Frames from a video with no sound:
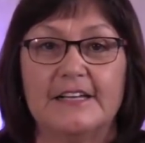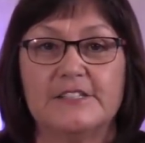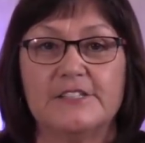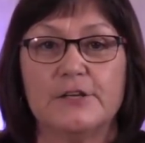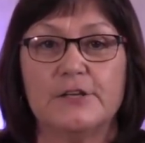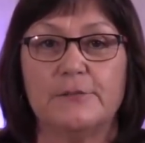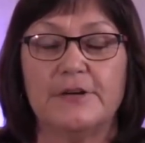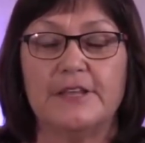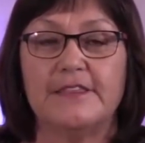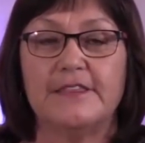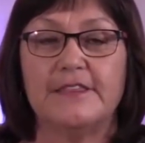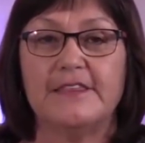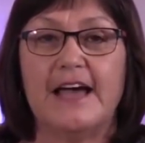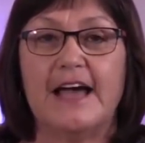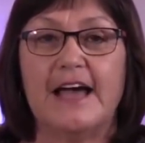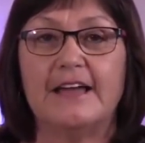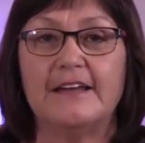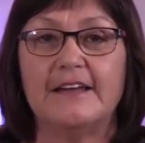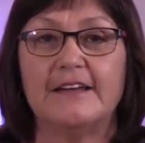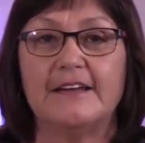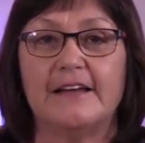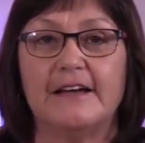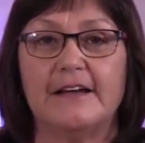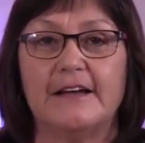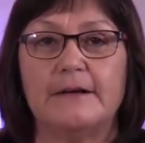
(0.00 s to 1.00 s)
So with
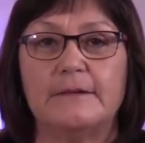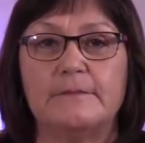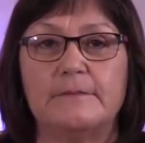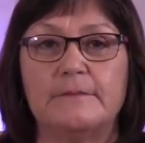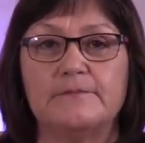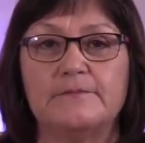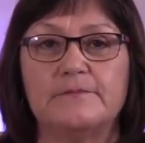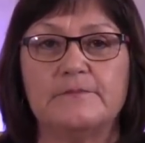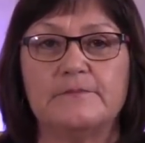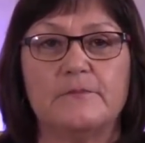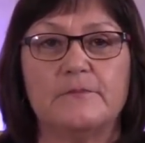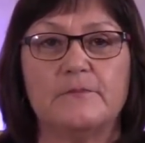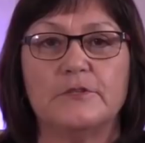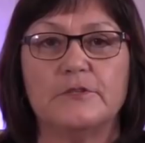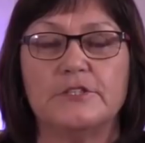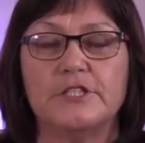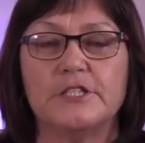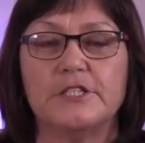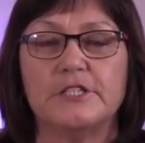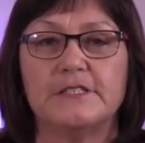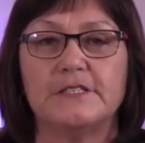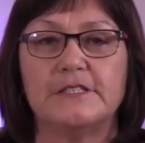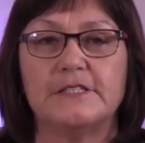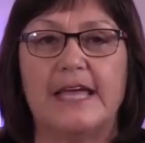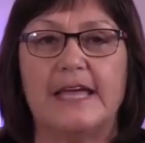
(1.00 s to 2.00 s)
that, um, we'll
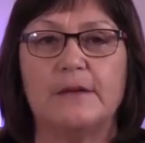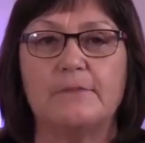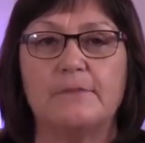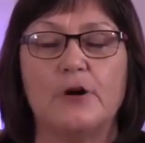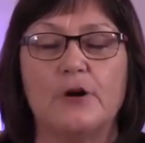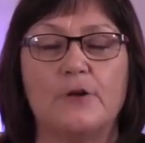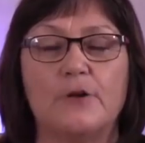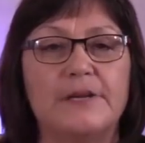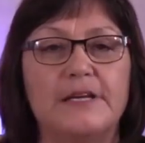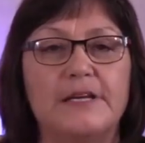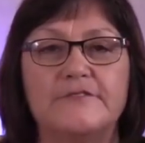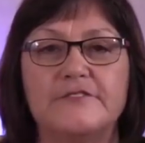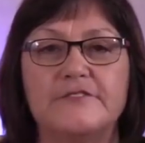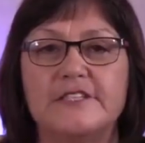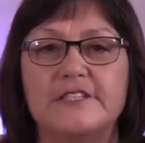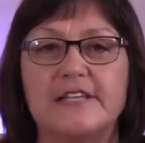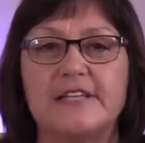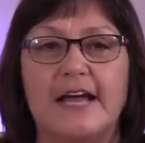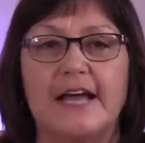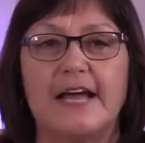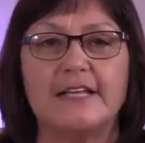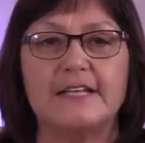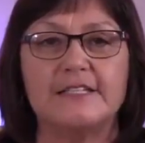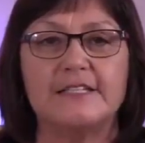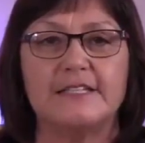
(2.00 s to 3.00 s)
just take a moment of
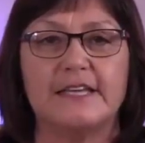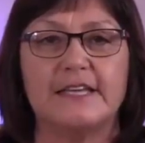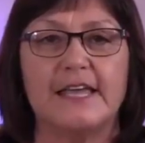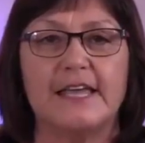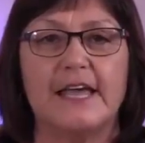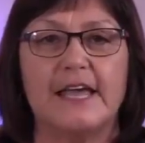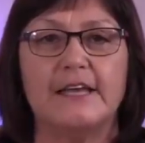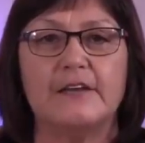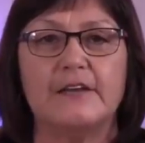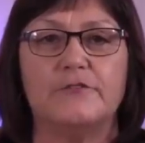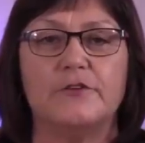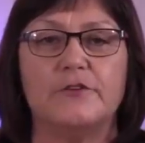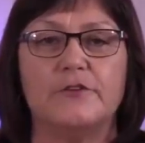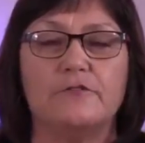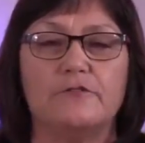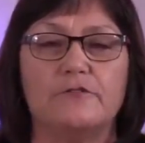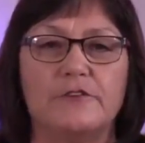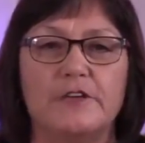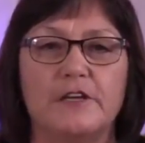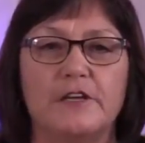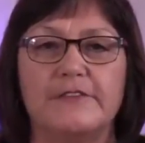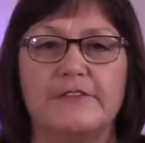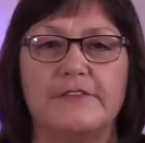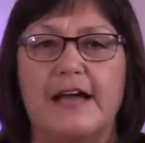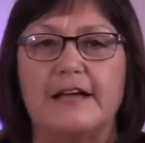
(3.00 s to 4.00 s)
silence. Again, if you
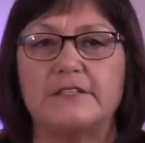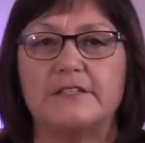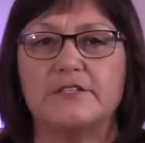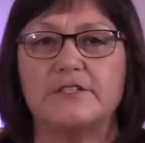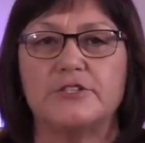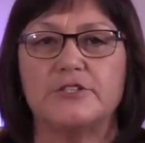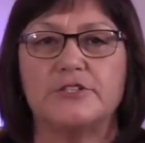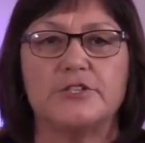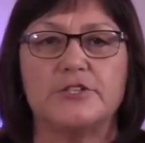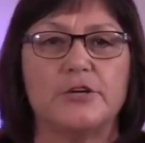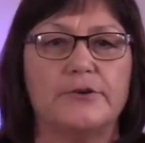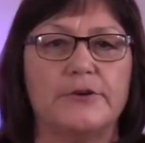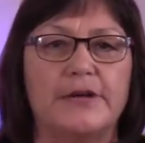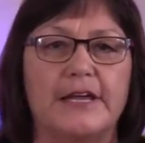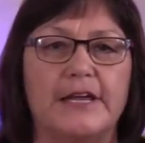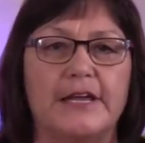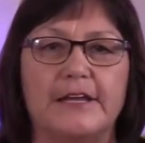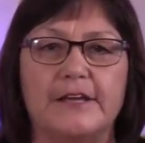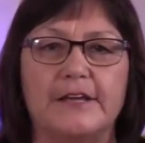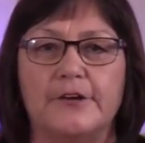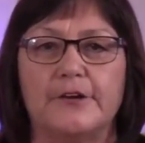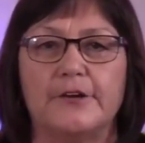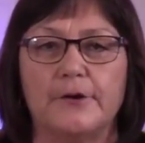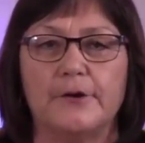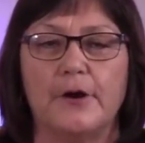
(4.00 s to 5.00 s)
feel that
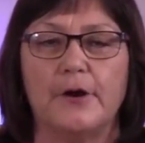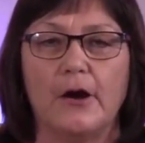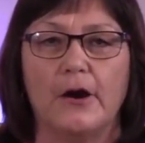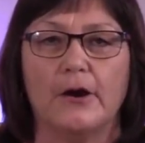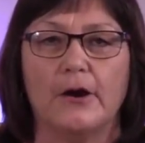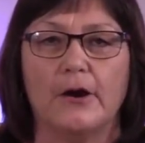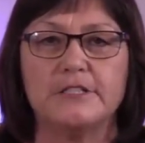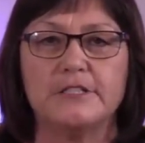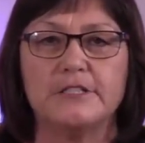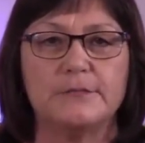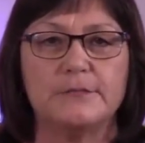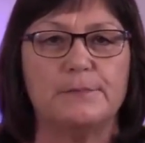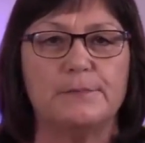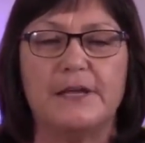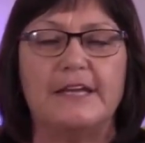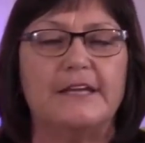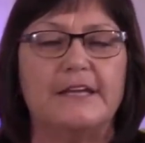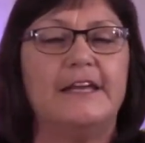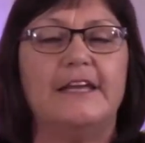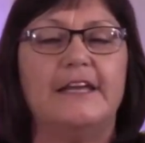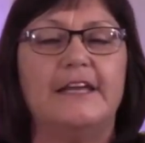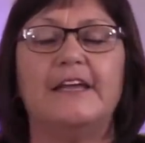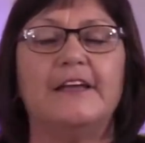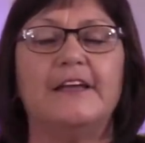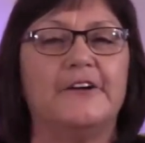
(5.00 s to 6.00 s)
stirring, your heart's
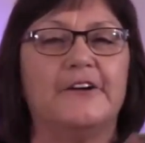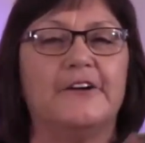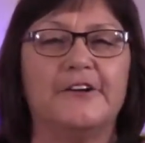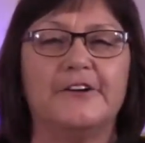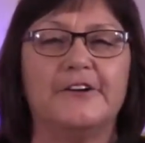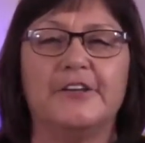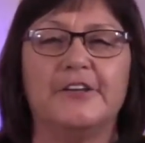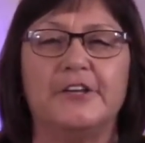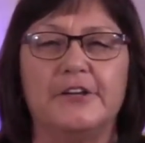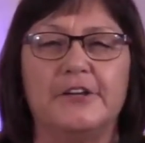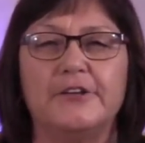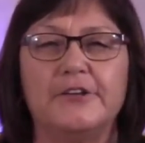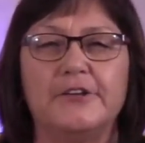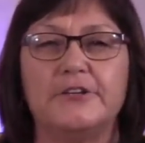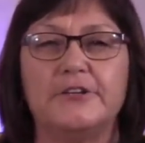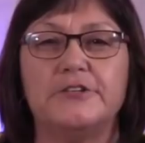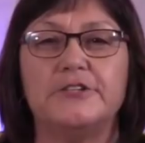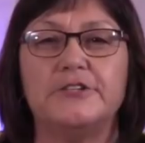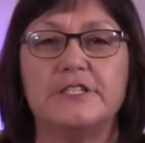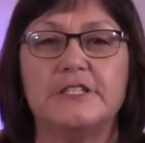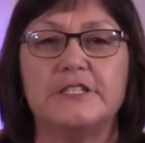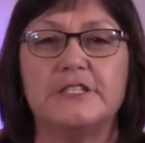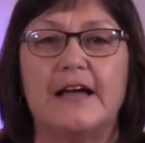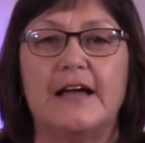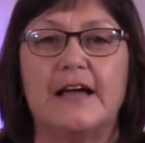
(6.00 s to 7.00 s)
beating, or you know, you
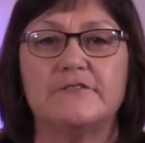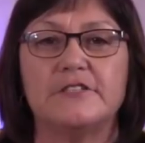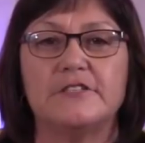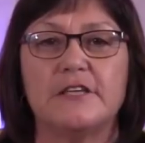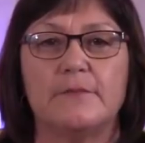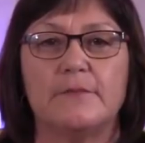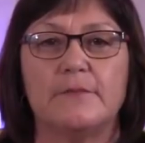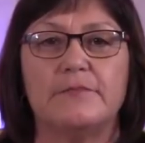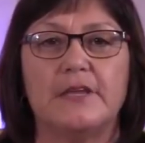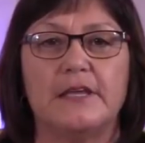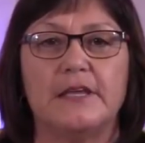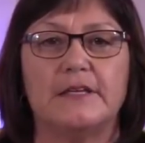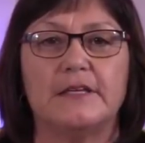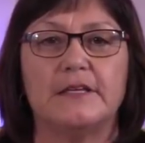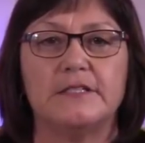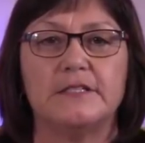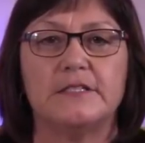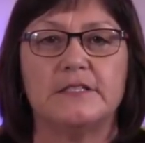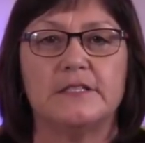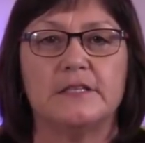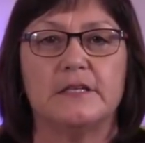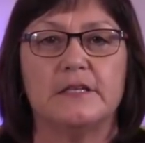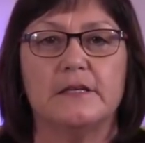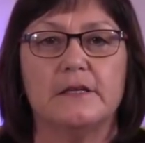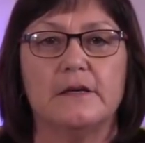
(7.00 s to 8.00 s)
just have something
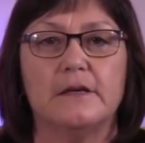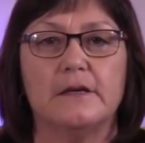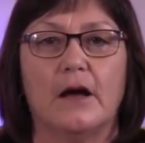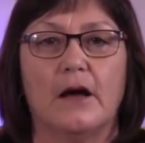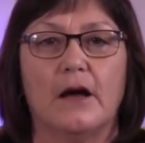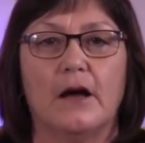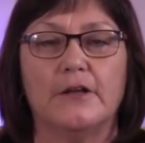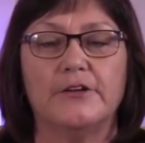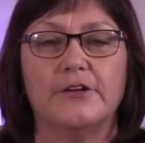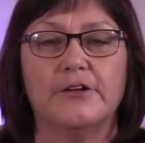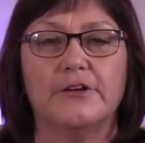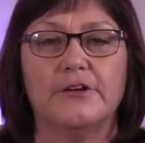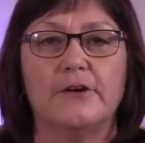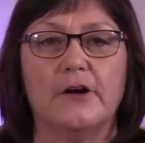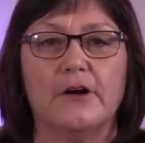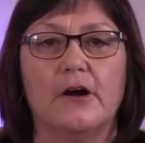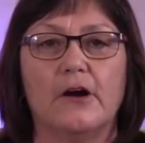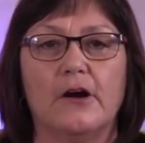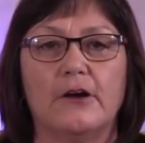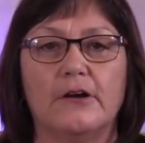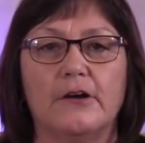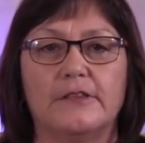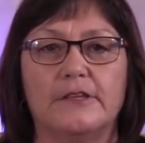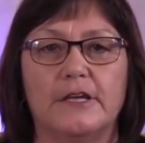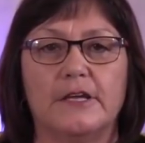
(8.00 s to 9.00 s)
that's on your
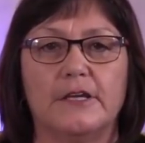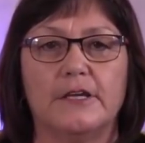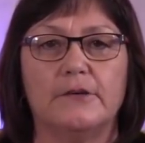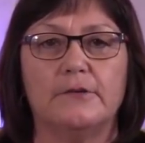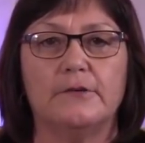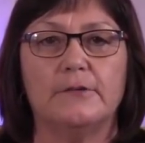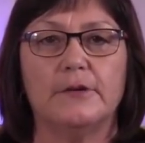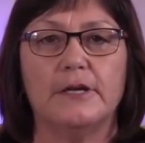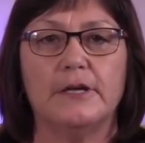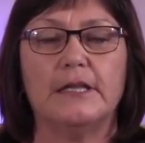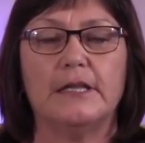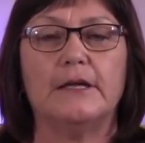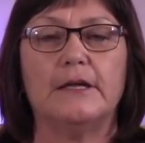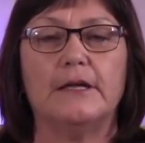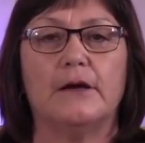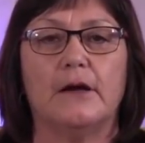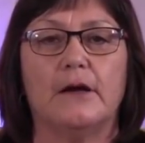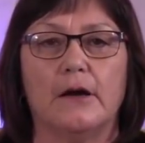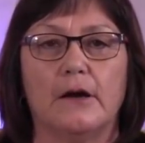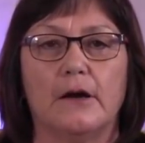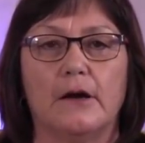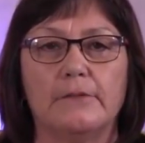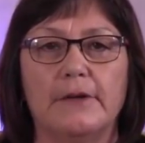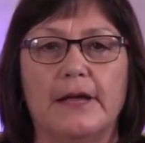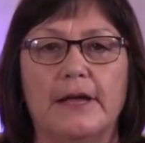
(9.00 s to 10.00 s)
heart that you
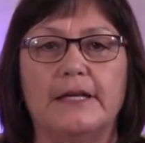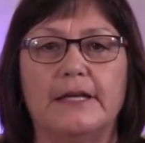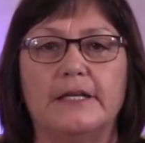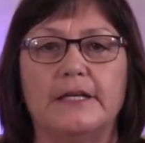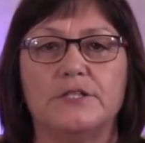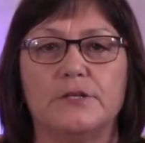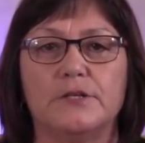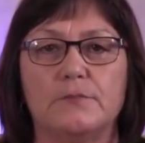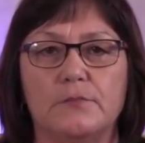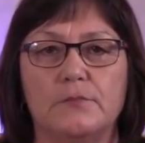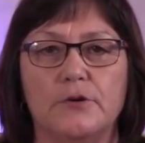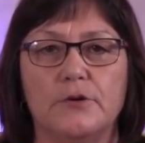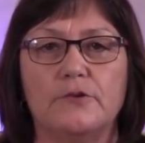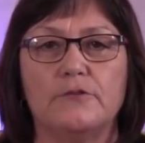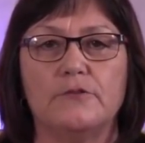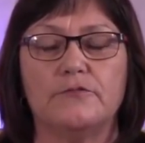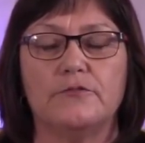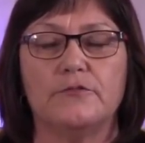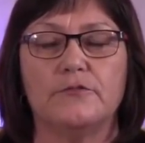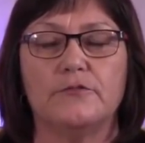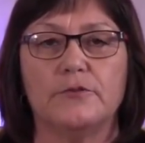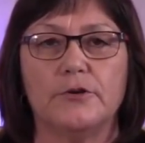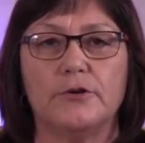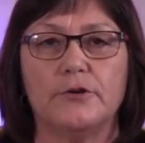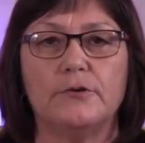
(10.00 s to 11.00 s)
really are ready to move
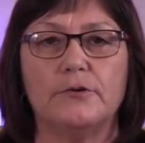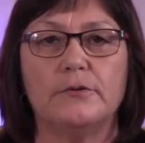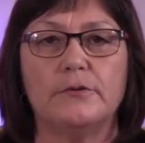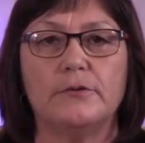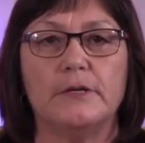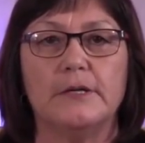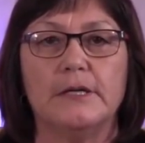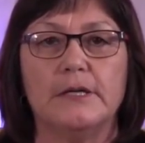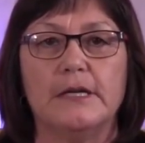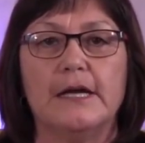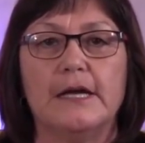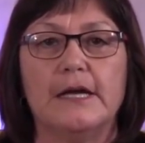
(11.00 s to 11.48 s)
through,